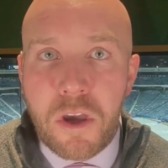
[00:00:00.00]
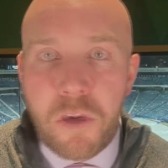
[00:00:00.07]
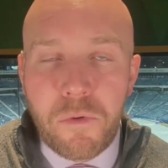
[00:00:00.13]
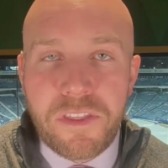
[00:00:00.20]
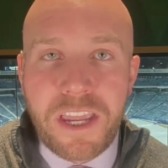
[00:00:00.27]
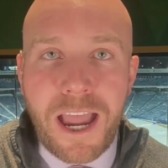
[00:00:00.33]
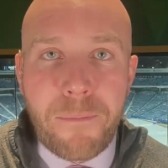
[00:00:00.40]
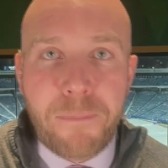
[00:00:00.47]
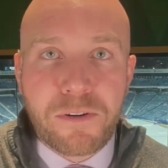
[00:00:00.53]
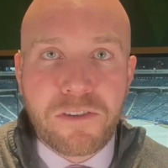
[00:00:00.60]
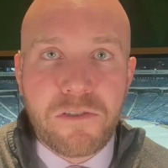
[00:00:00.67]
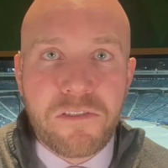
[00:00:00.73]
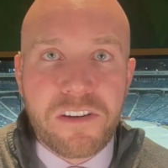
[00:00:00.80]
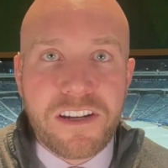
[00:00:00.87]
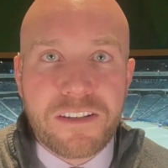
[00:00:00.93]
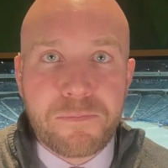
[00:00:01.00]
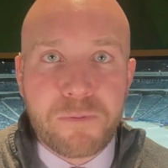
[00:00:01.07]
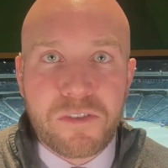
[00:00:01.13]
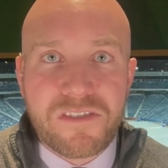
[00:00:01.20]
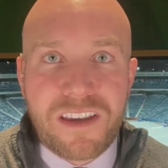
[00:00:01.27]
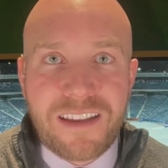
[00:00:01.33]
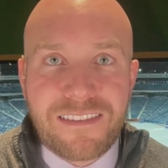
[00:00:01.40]
when the opportunities
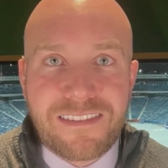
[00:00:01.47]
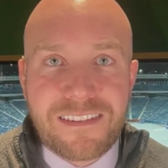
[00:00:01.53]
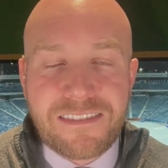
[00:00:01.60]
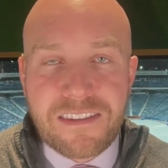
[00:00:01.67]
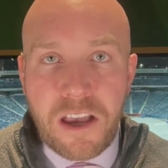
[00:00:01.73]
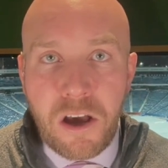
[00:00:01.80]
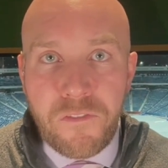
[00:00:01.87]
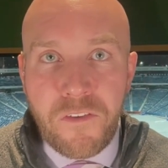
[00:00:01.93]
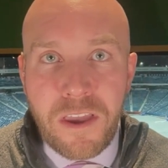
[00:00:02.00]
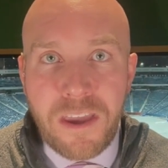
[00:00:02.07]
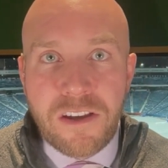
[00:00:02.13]
presents itself,